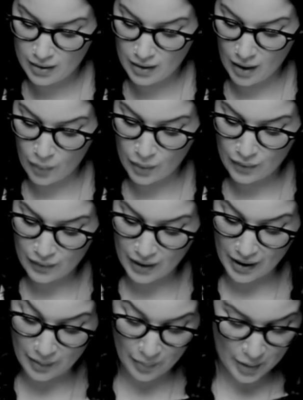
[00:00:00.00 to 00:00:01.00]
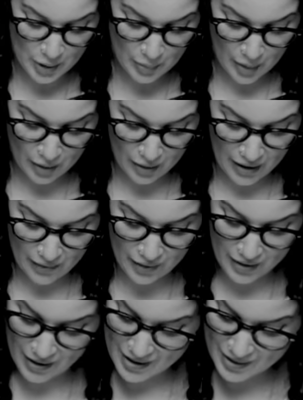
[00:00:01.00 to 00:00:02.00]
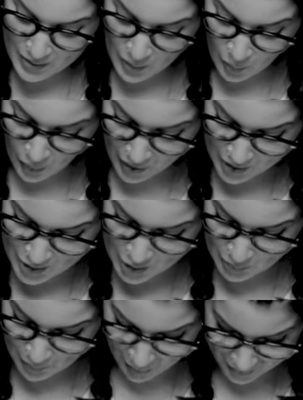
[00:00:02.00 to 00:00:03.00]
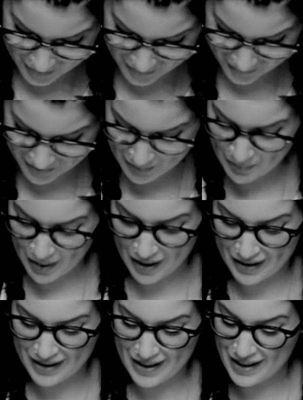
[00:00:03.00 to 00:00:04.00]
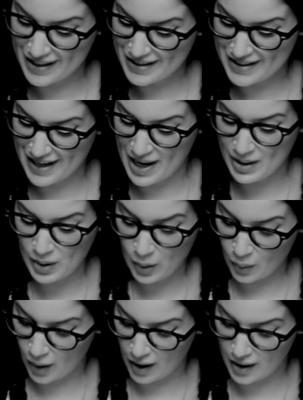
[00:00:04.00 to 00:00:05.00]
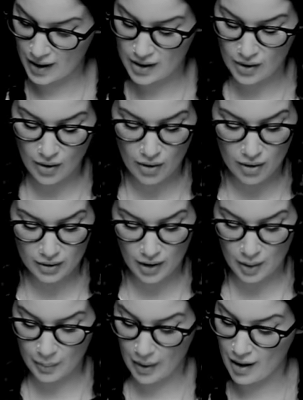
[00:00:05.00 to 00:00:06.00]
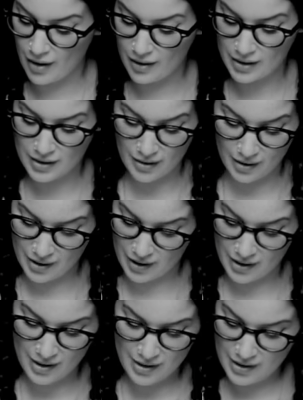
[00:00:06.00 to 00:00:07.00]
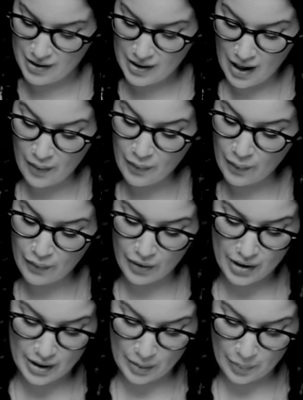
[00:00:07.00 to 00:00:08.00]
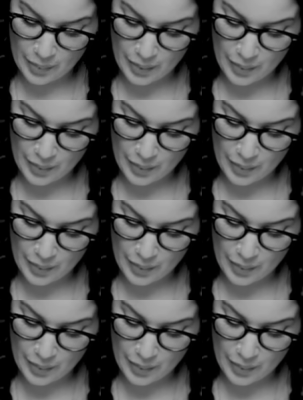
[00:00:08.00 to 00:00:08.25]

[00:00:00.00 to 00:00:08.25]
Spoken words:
I would have liked much better to have a nice, quiet spatska on the bed, nice and quiet and all on my Audinaki. I felt very limp.